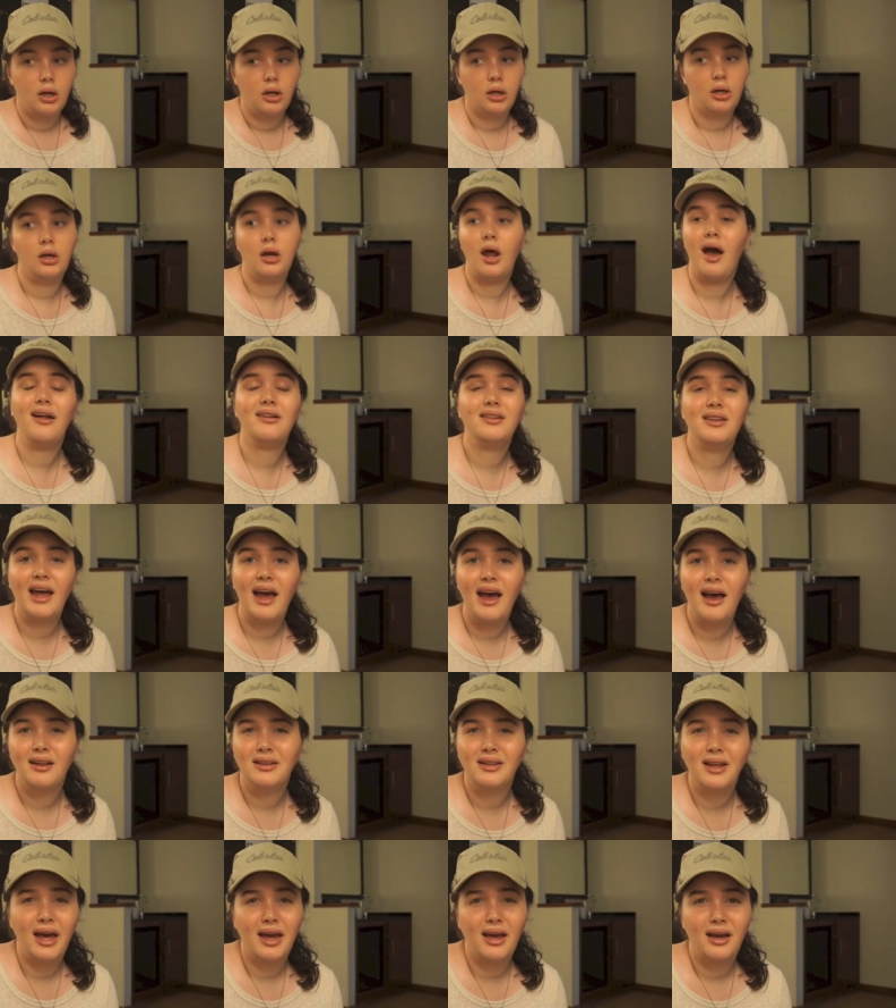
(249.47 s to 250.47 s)
Not
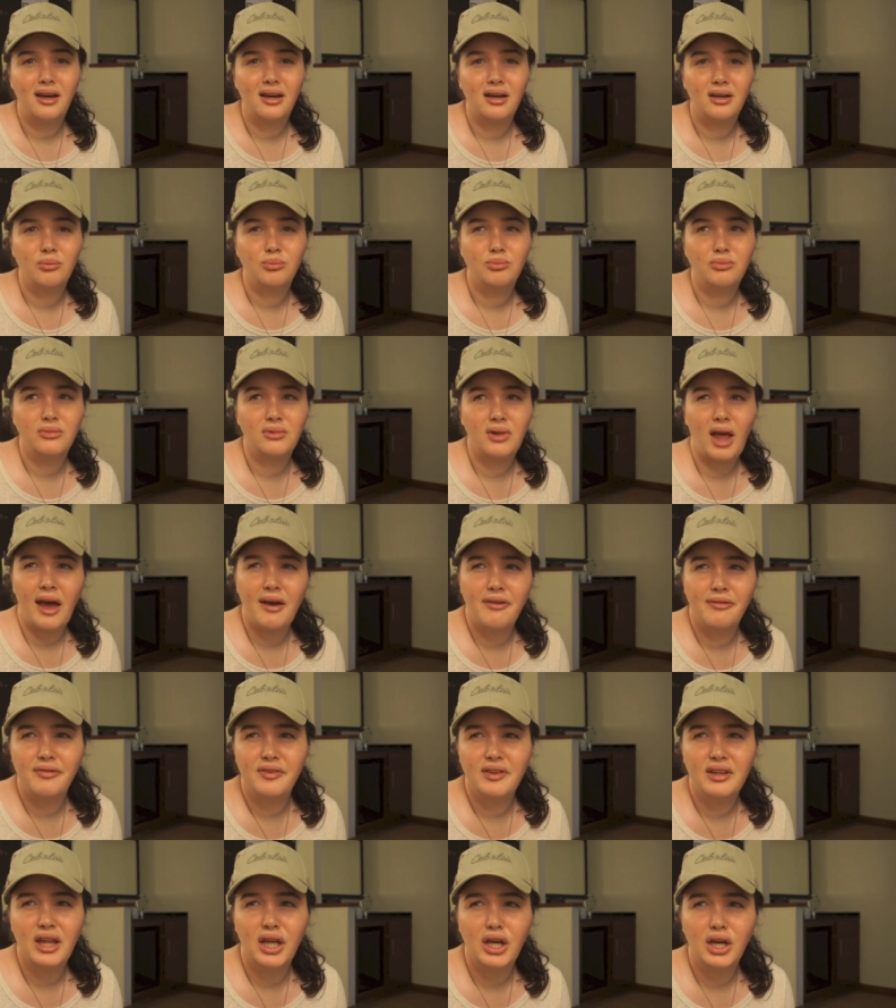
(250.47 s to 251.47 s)
that like I
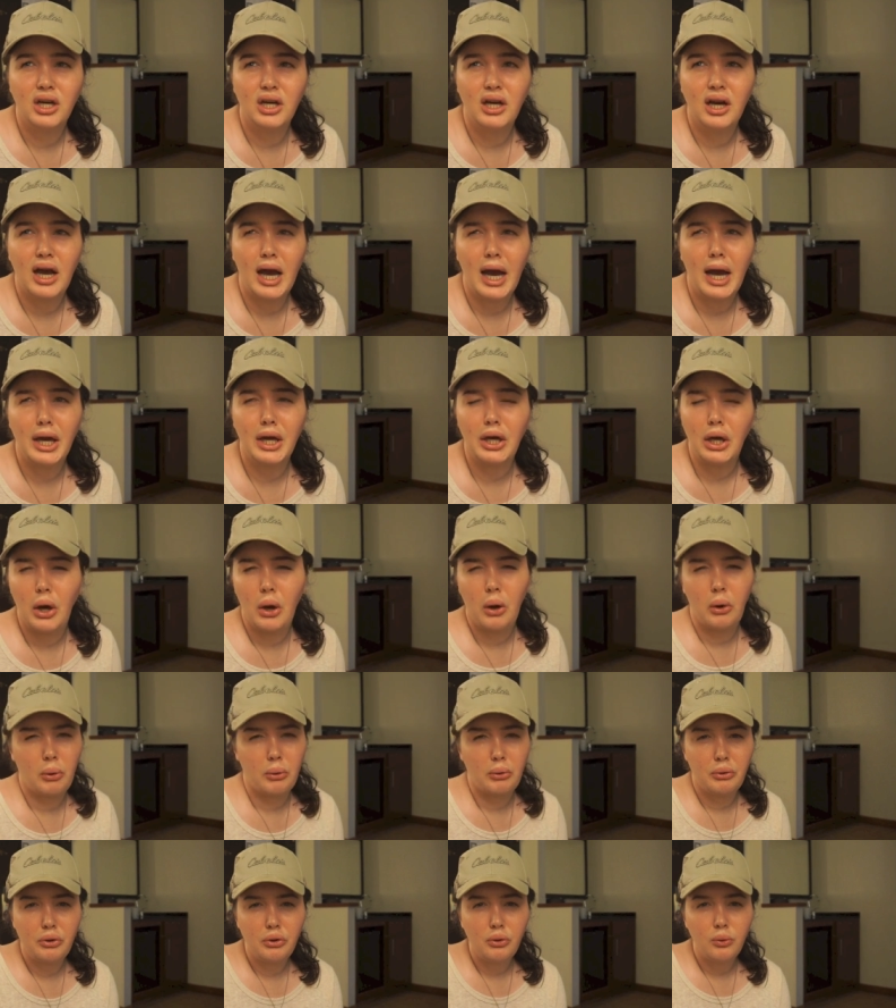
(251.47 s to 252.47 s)
feel like I
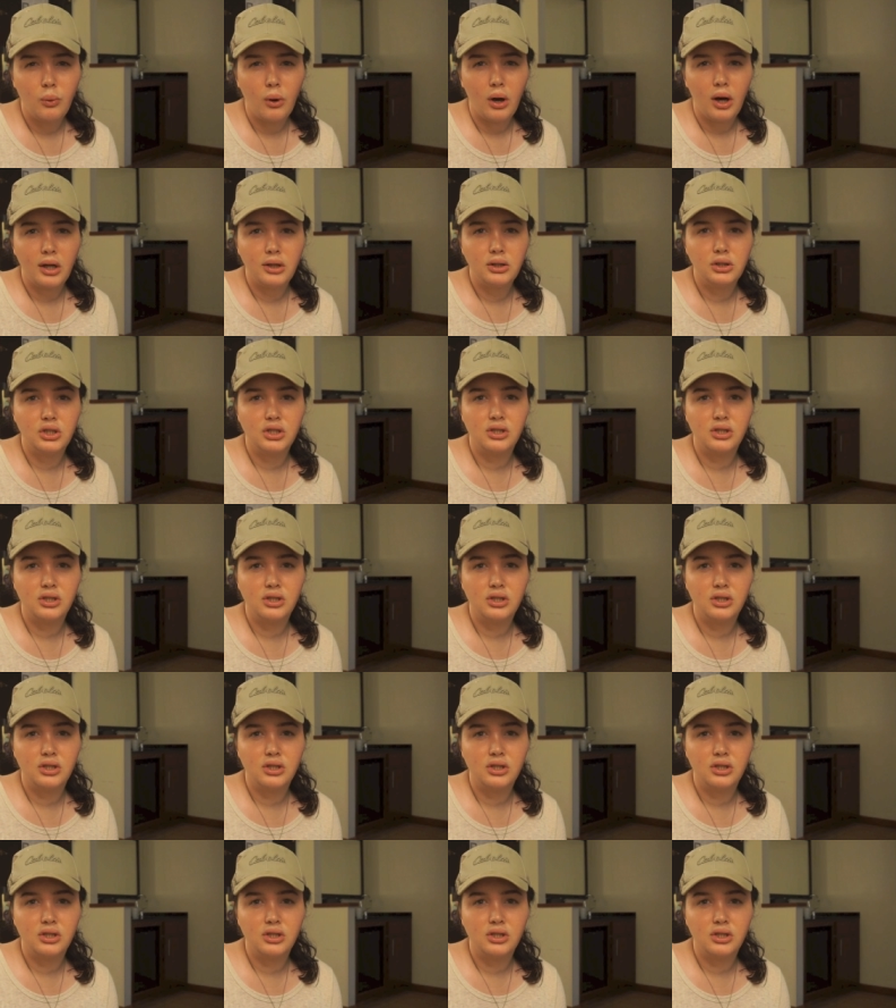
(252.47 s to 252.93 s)
owe you one,